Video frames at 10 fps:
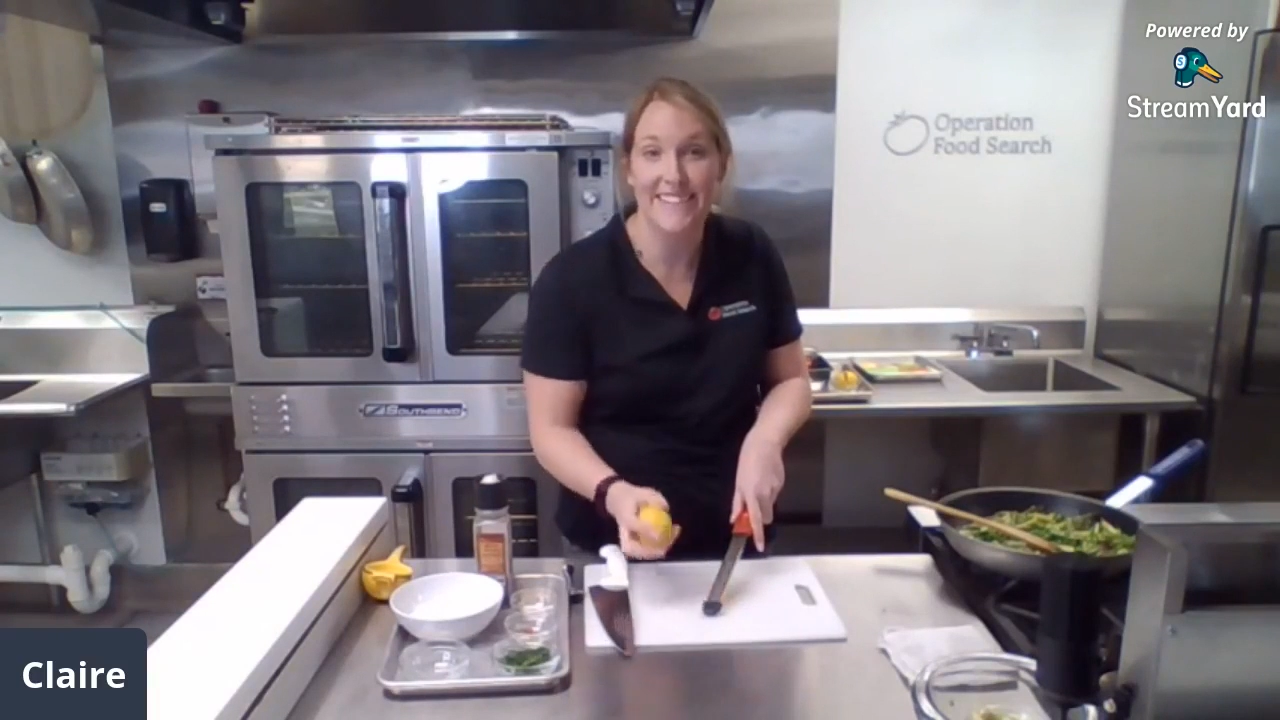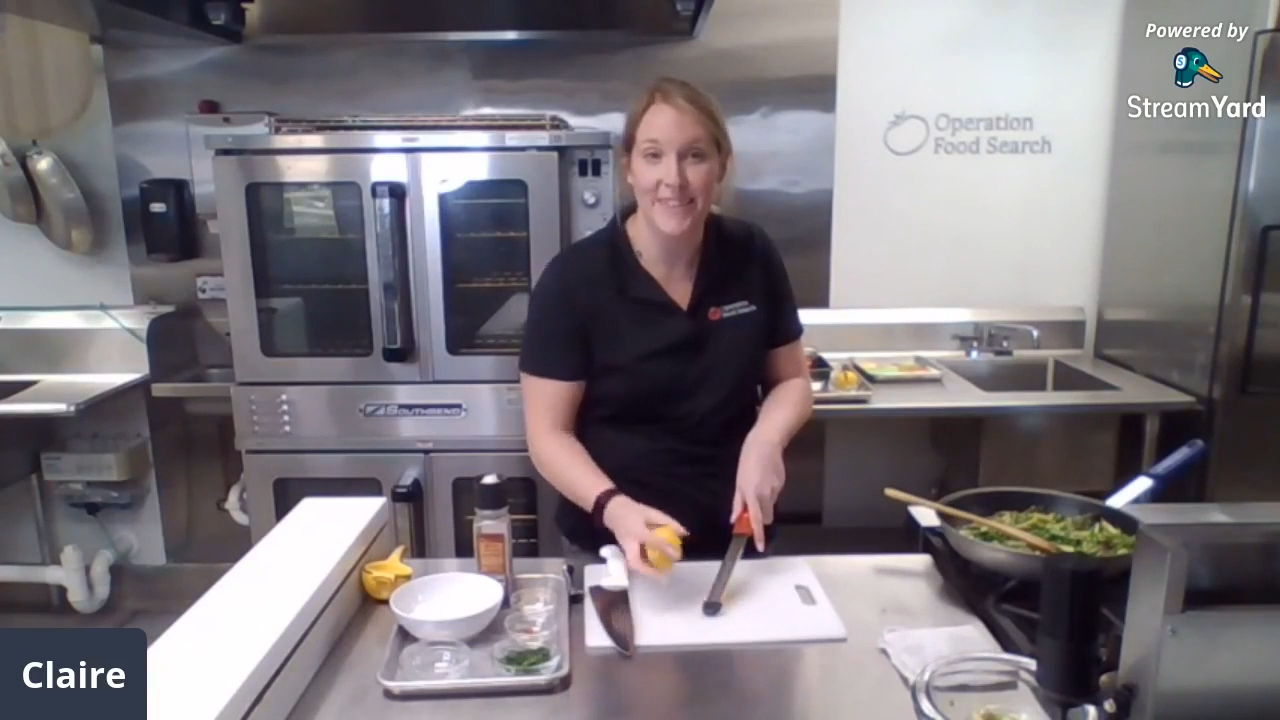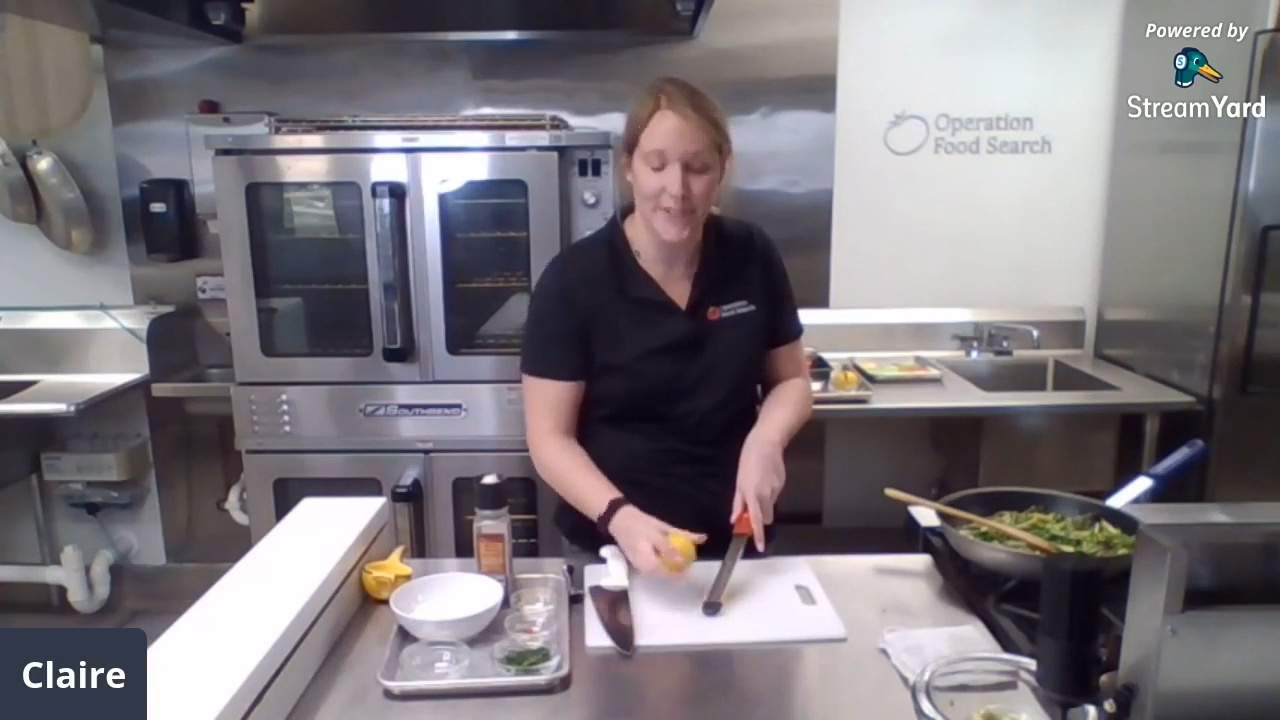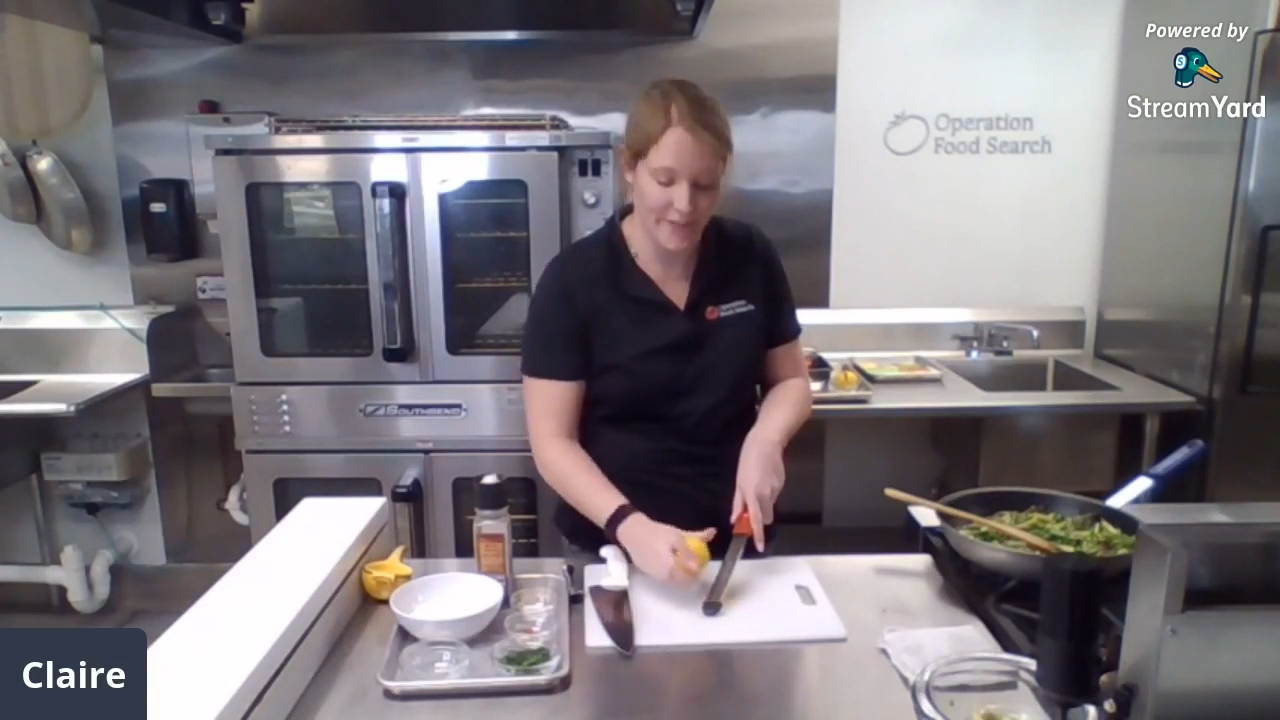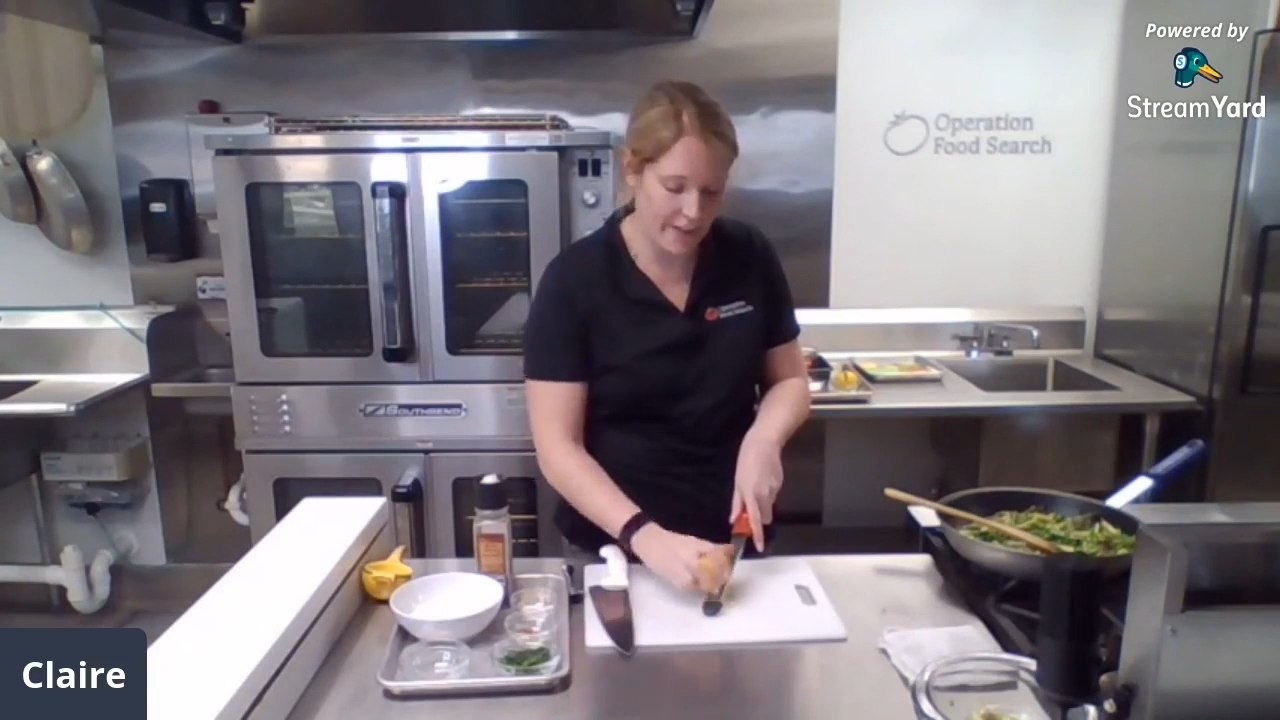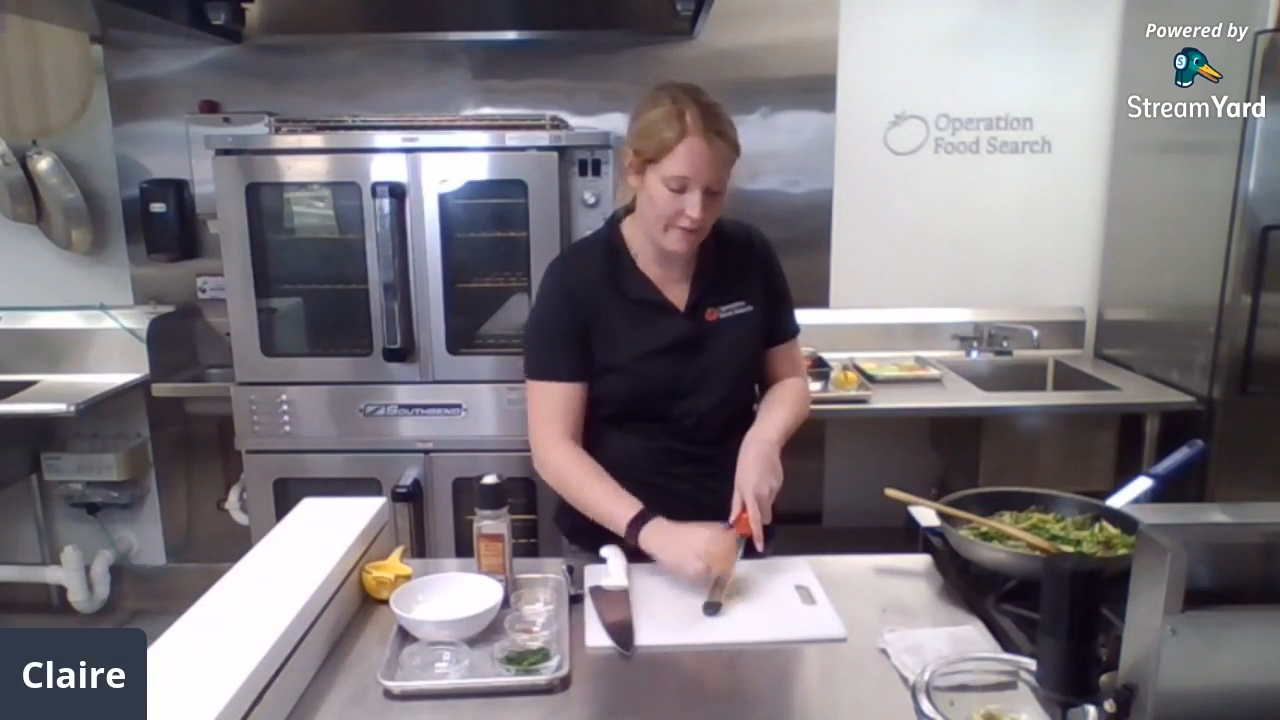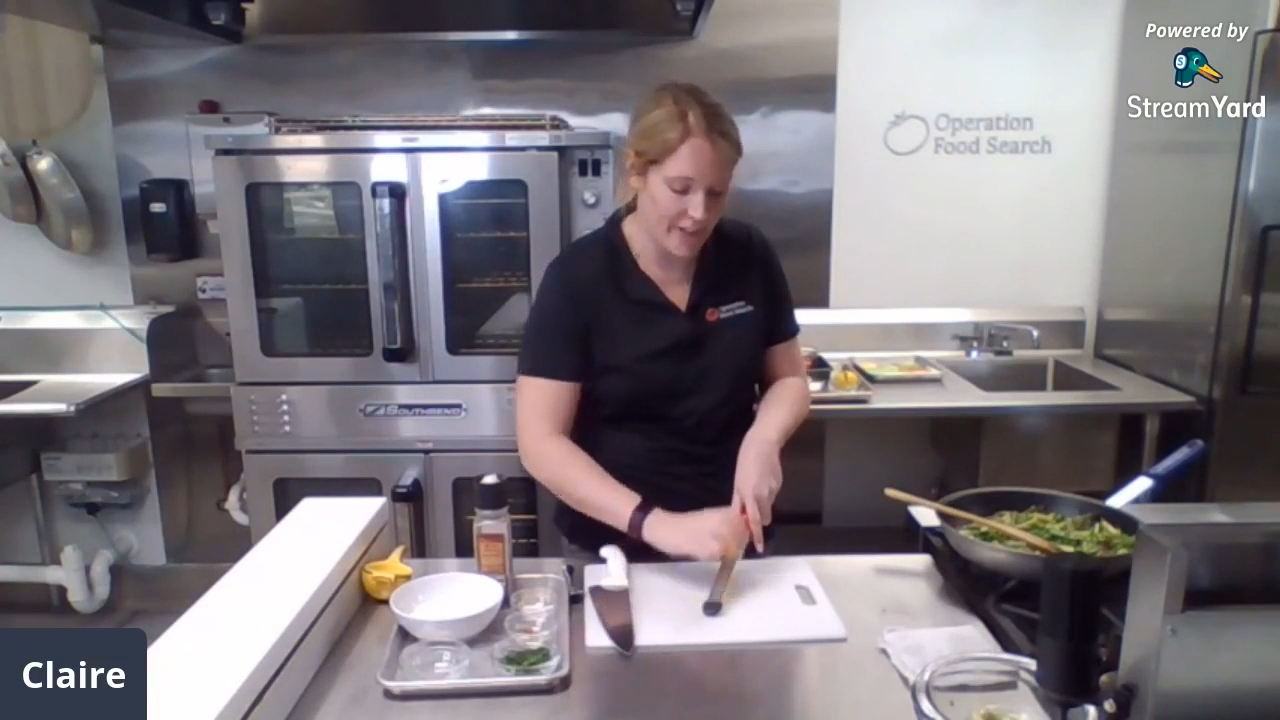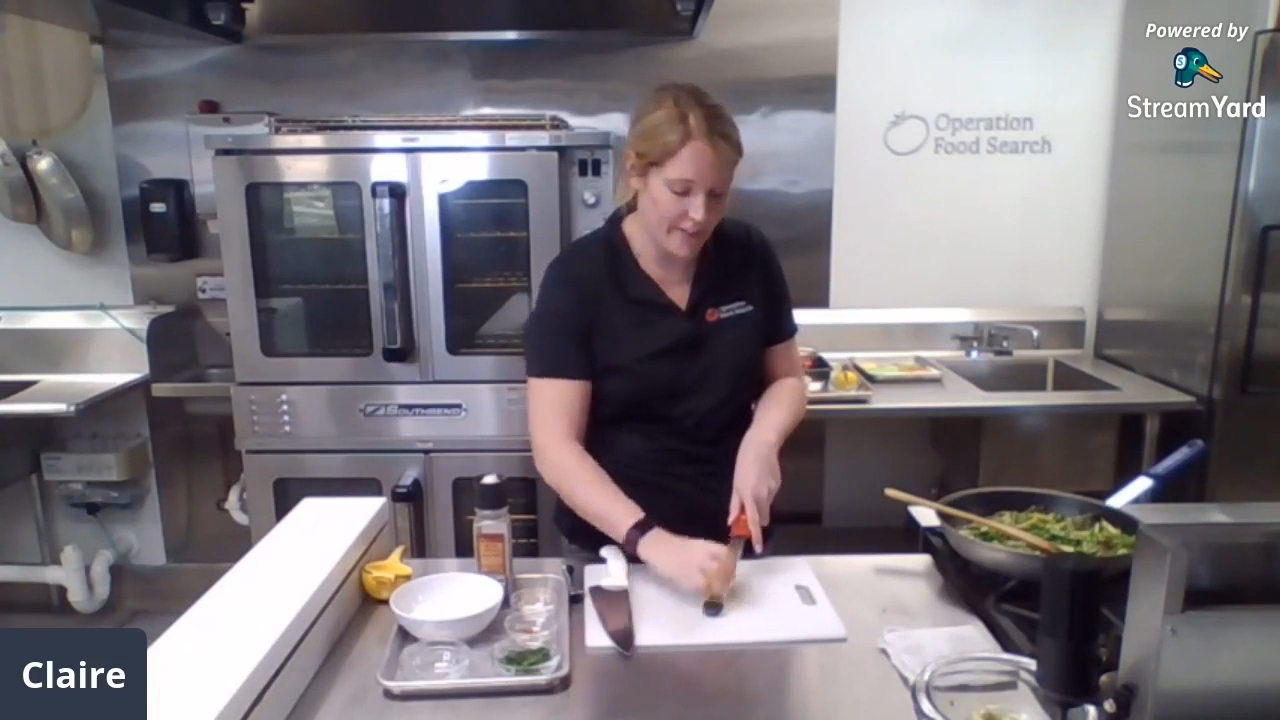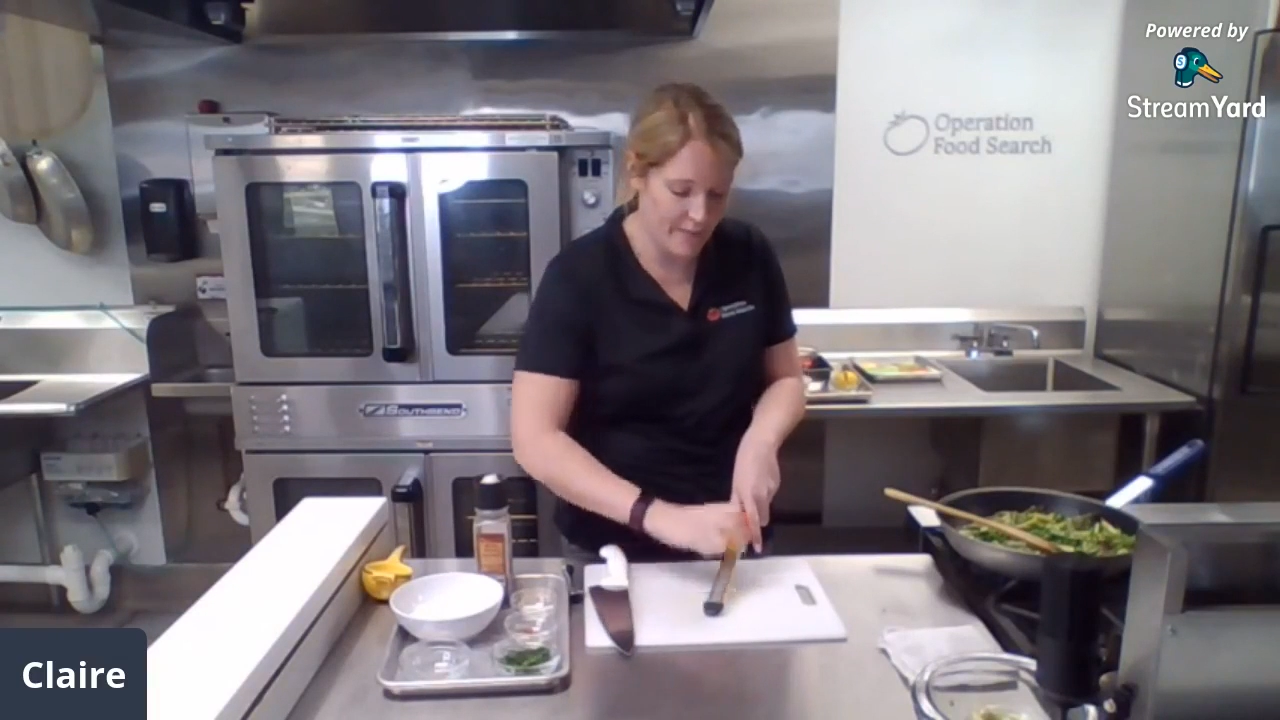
citrus flavor,